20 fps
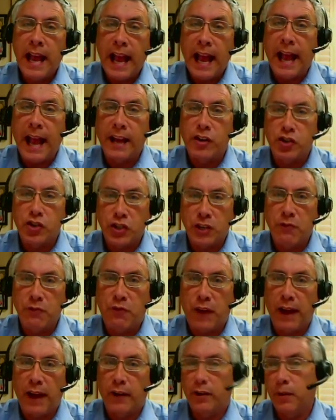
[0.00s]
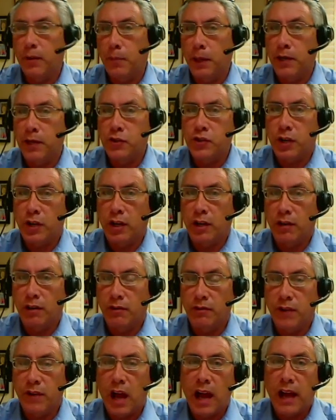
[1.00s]
and she found a bunch
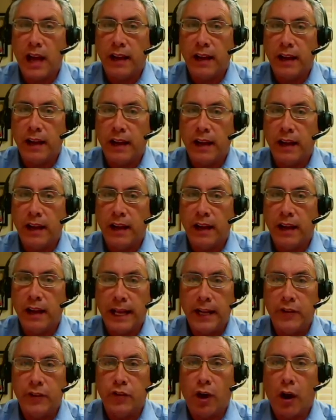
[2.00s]
of knives and blades